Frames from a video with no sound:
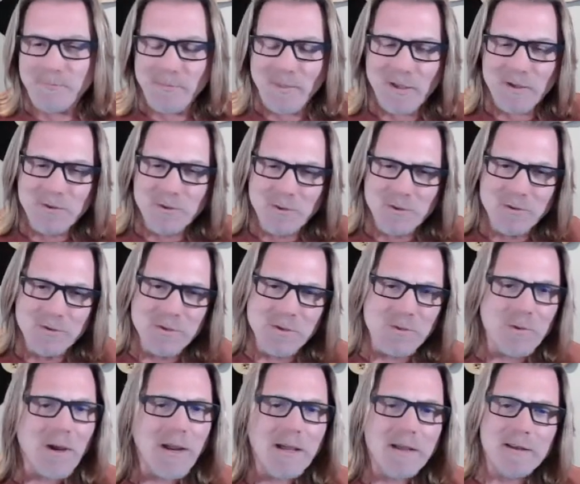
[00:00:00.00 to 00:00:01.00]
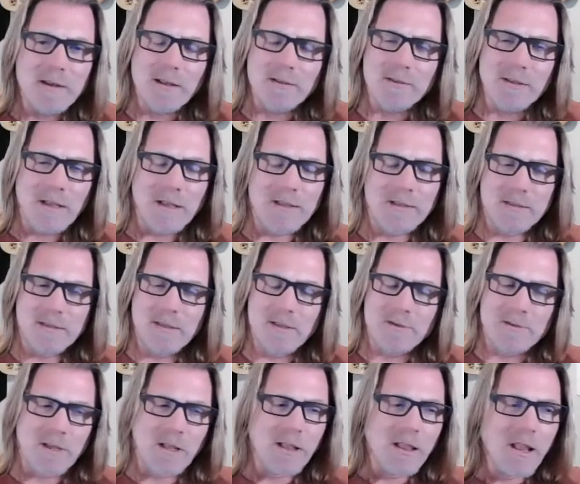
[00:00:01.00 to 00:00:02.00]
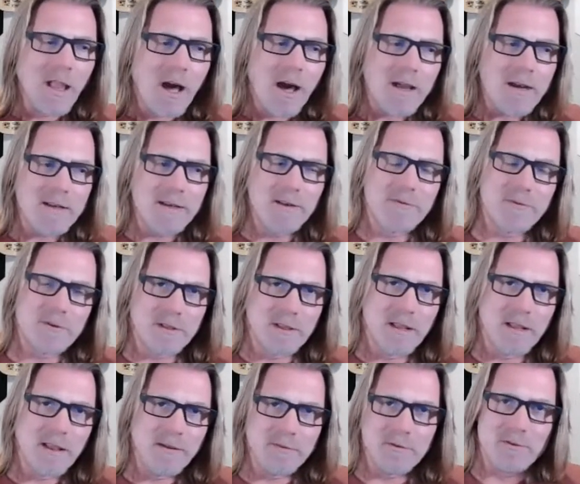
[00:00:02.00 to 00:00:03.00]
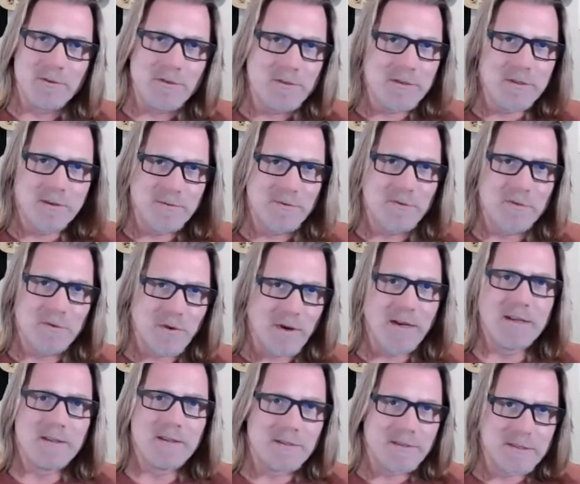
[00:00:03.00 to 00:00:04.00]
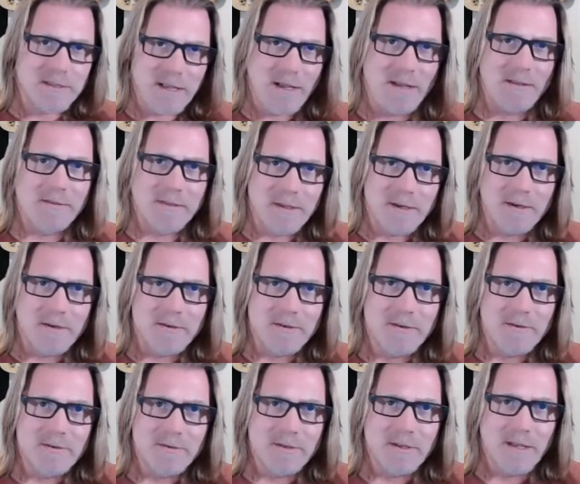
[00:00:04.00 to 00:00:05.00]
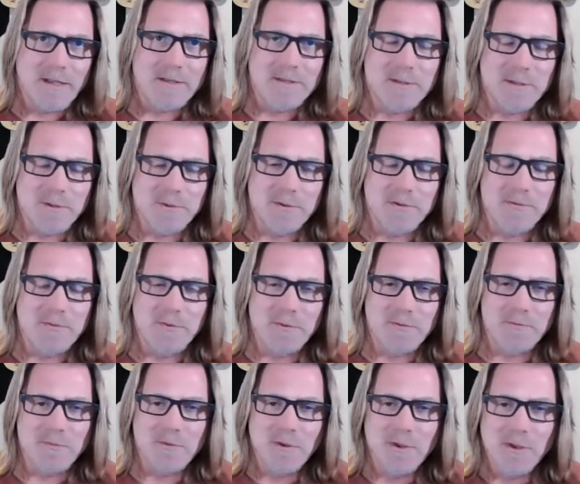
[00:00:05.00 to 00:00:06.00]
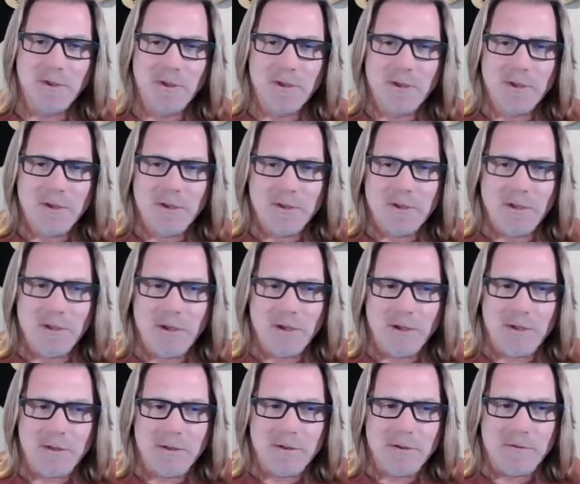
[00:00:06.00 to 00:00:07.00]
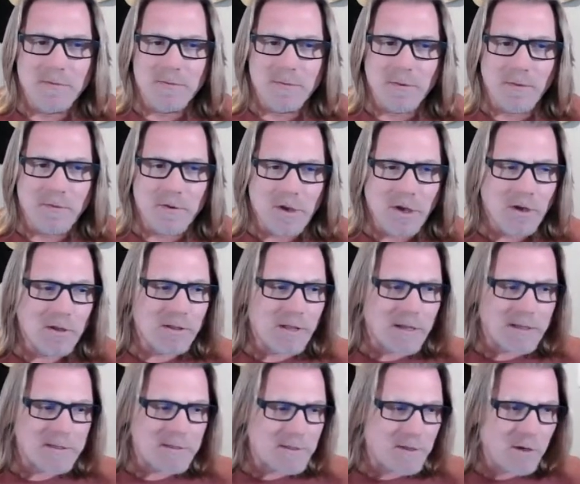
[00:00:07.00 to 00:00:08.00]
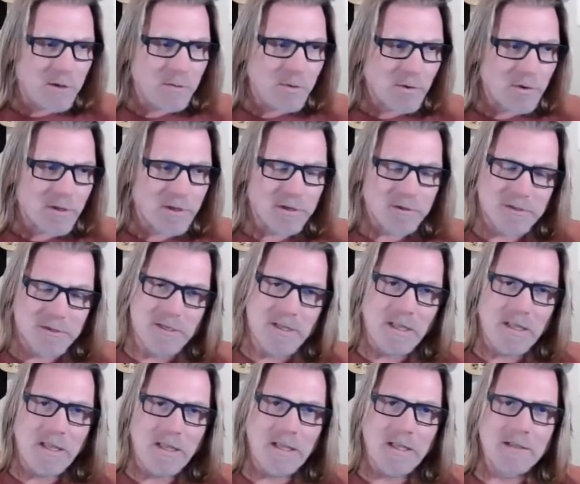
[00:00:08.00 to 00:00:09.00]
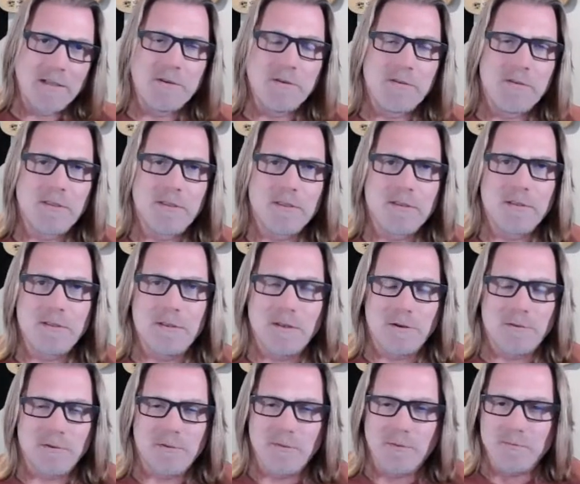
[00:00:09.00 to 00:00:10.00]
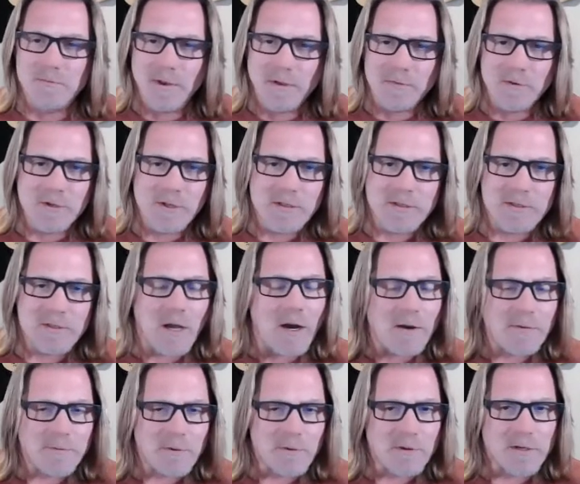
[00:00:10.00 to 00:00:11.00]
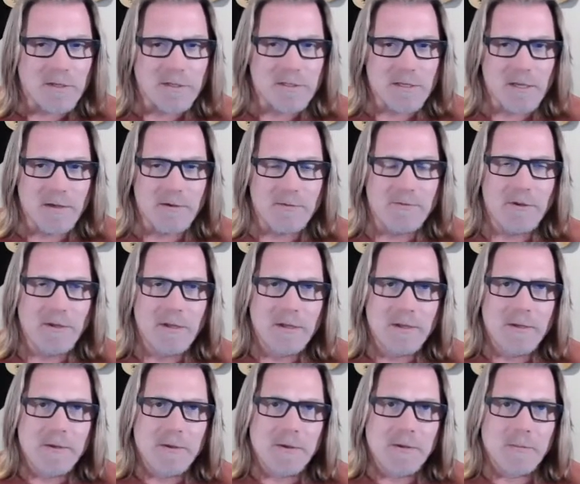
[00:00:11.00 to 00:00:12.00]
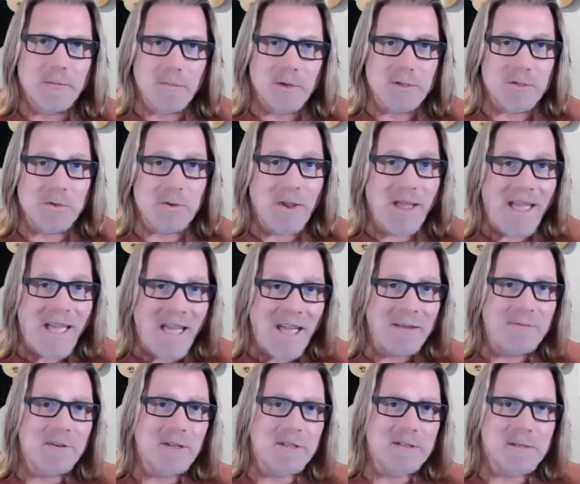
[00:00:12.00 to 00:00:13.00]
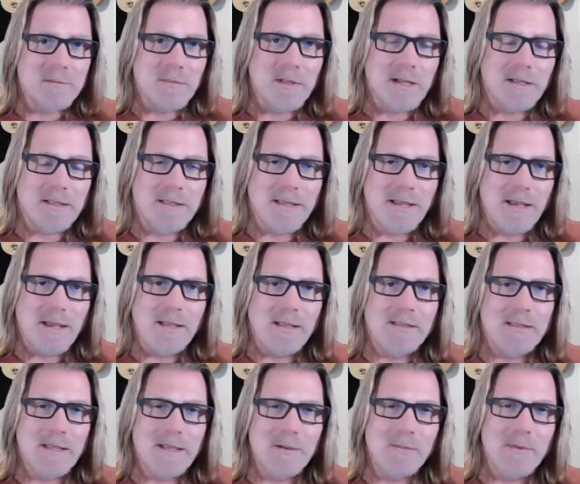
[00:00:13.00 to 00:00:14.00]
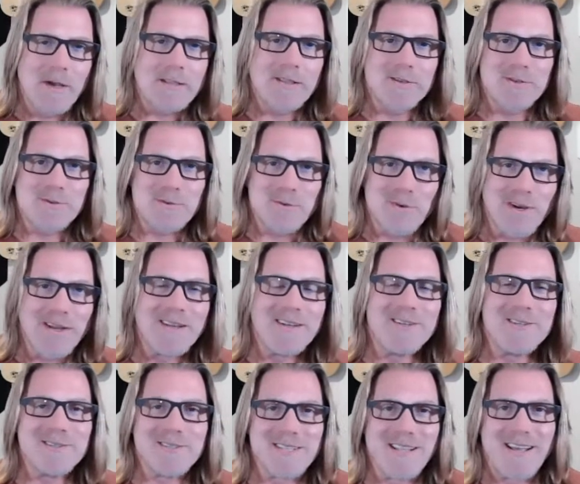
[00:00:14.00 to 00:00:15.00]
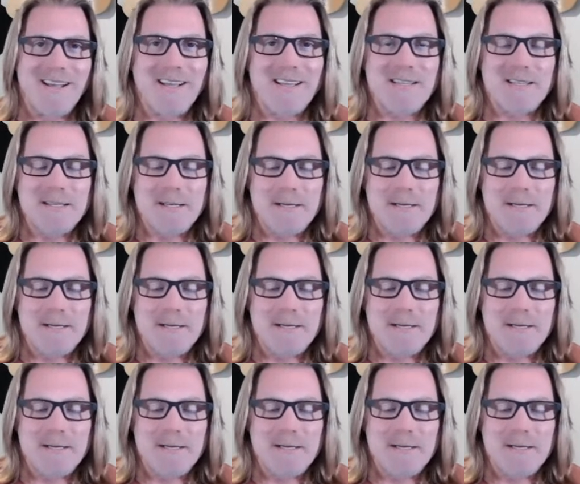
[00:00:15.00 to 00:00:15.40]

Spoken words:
cruising around on, and there's a lot of different levels of trails out there. Okay, so if you've ever gone like snowboarding or skiing, and if you've never done this off-roading stuff, but you have done something like that, think about the trails like